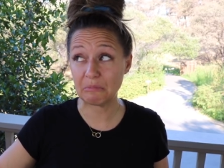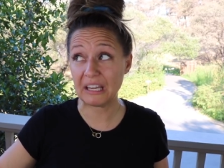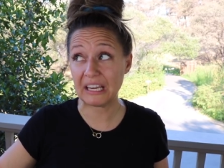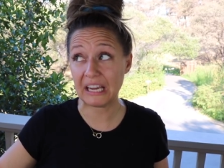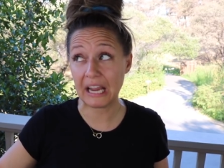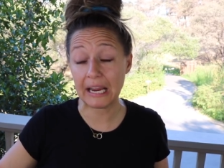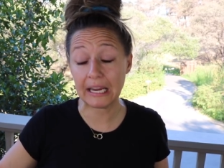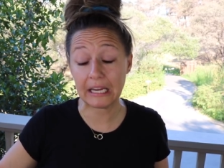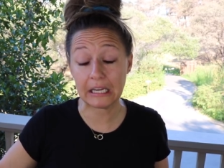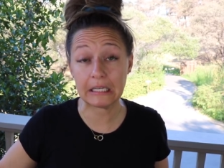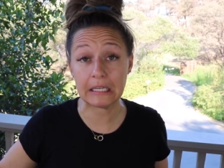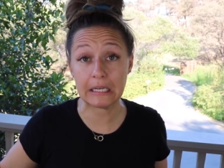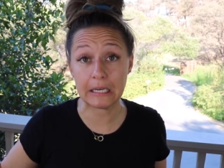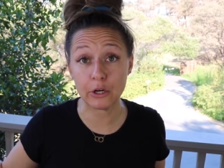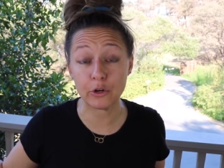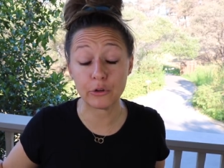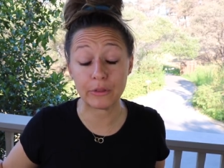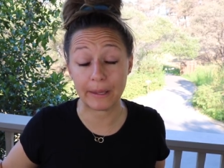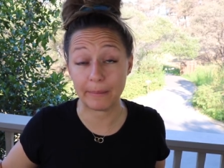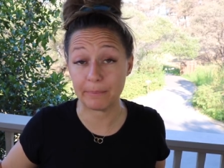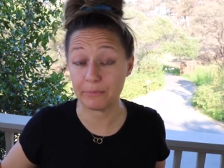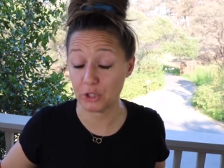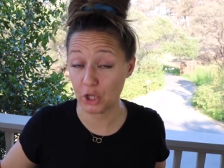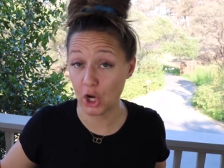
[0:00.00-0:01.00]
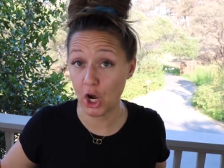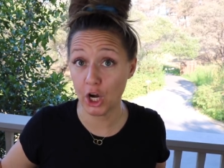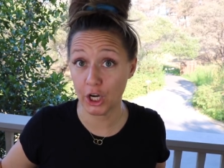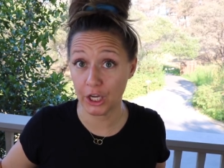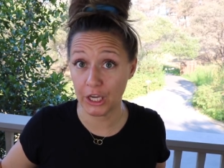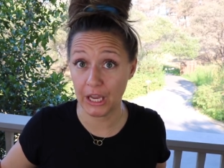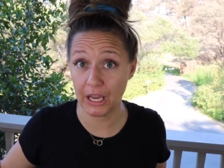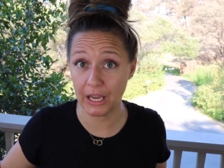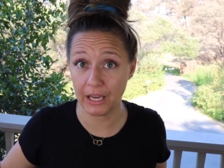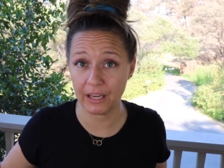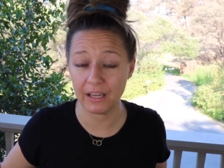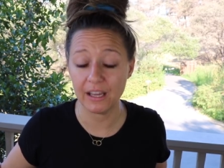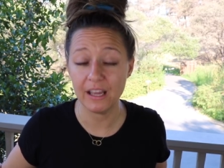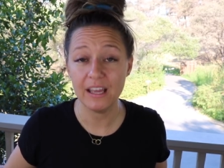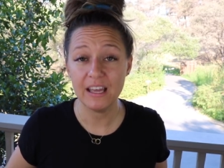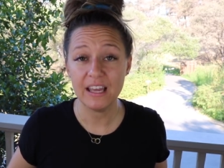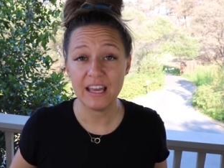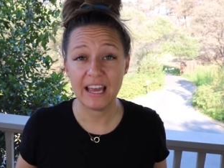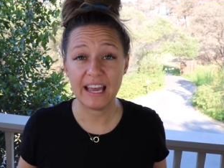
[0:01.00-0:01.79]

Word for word: Like, I could hear them talking,